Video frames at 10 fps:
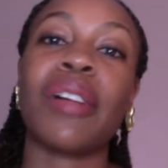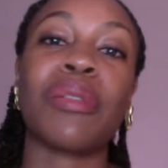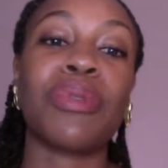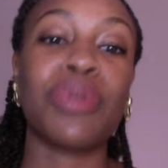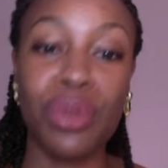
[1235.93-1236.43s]
a
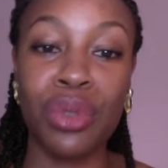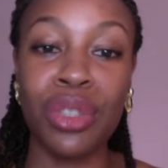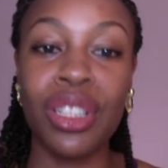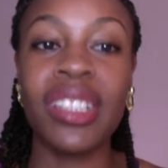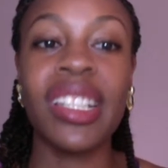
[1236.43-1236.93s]

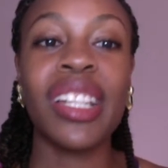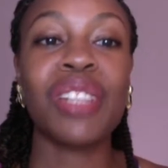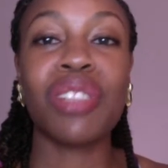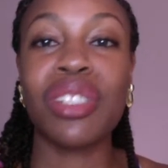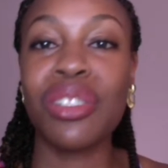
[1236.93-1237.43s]
full
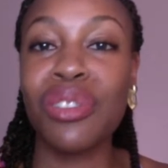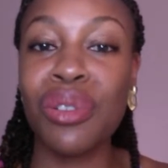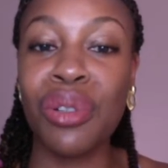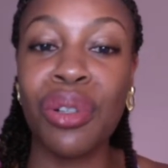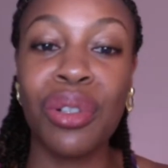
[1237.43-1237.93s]

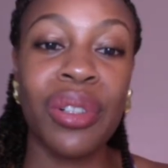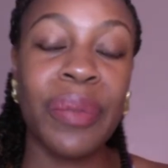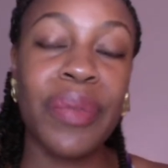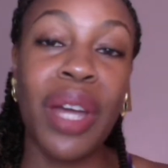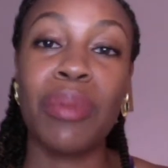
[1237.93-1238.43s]

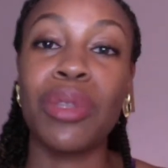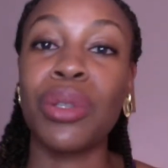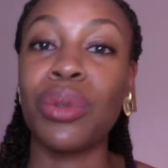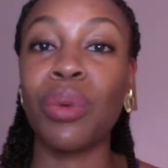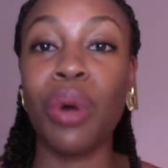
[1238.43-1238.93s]
traditional
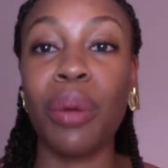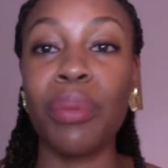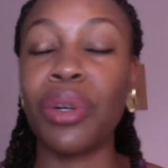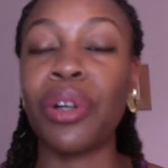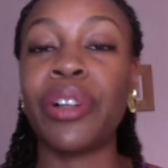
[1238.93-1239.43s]

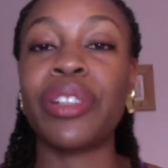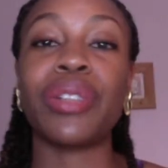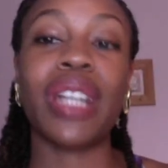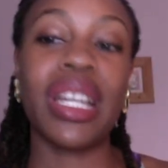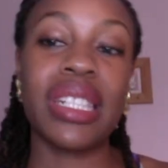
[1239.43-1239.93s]
Luwombo
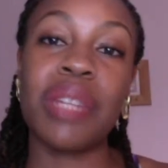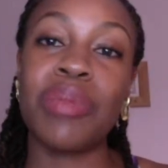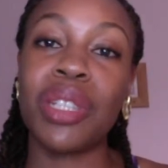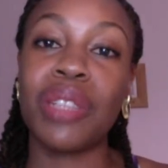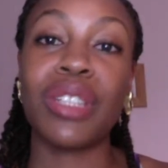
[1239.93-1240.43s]
Ugandan
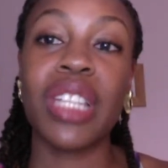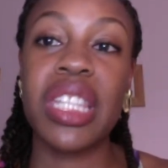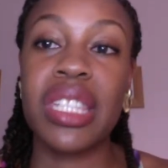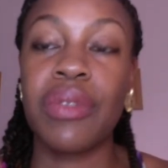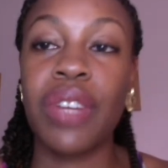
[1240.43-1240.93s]
meal for
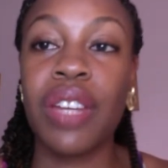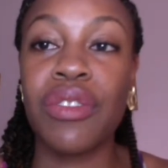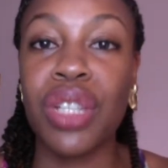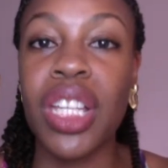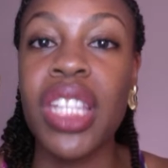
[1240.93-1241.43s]
less than
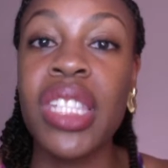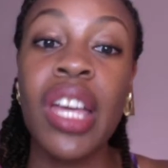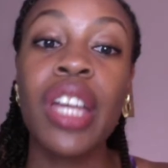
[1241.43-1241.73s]
$5.